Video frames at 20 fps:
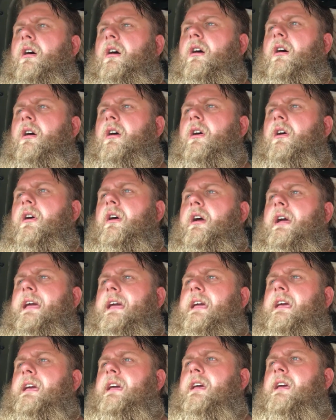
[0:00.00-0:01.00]

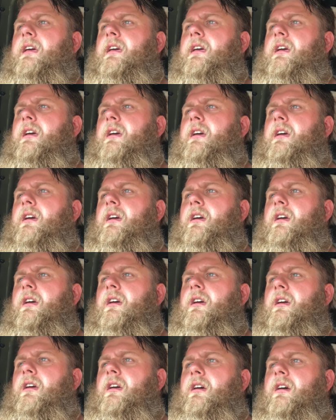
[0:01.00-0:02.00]
I
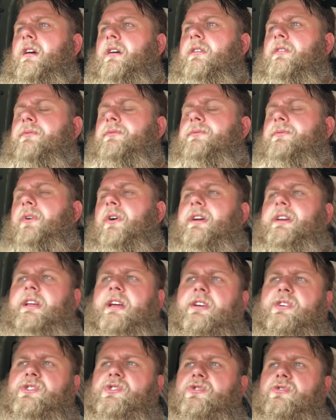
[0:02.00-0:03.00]
find it
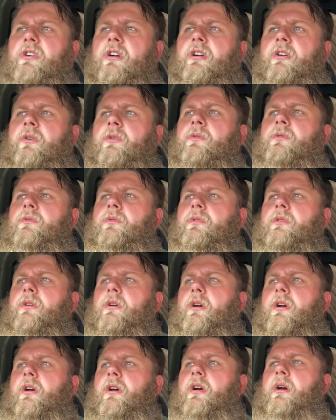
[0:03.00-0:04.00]
a struggle,
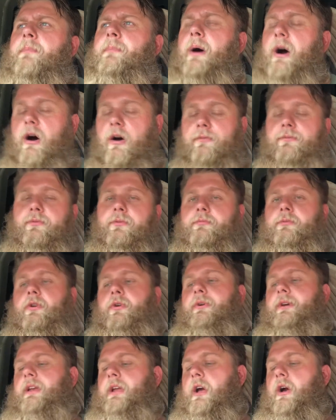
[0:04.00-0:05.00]
apart from
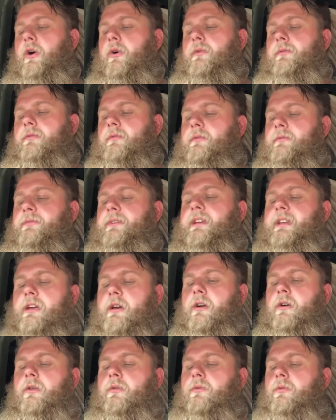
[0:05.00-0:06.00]
doing it over a
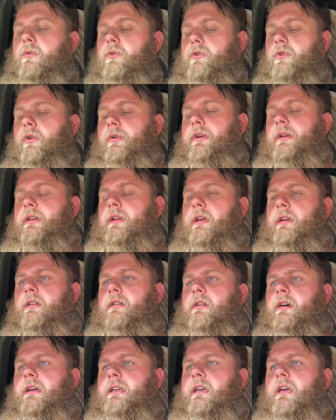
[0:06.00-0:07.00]
video or doing it
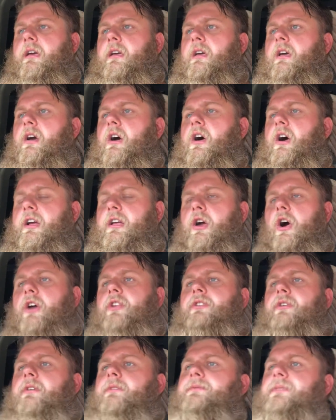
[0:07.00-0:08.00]
like, I
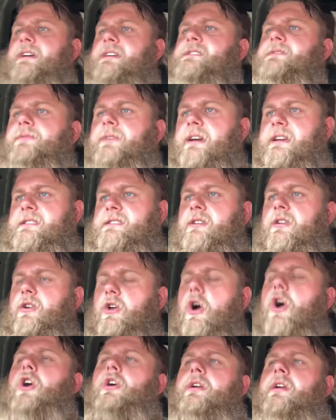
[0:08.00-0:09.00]
can't do it face to face and I
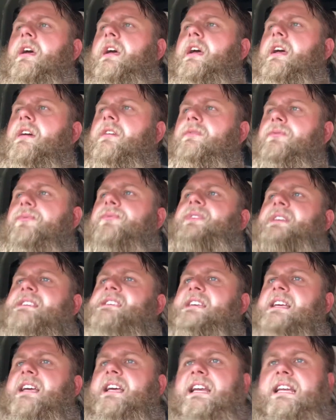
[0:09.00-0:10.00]
can't
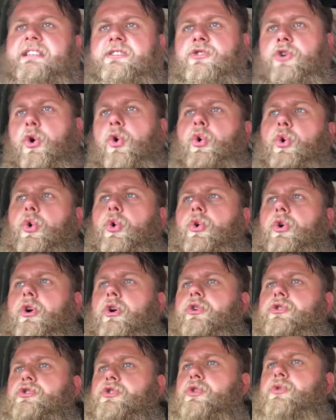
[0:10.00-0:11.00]
physically talk
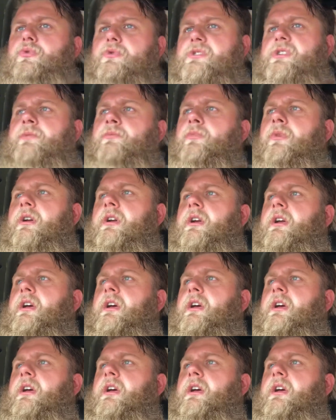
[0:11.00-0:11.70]
to someone.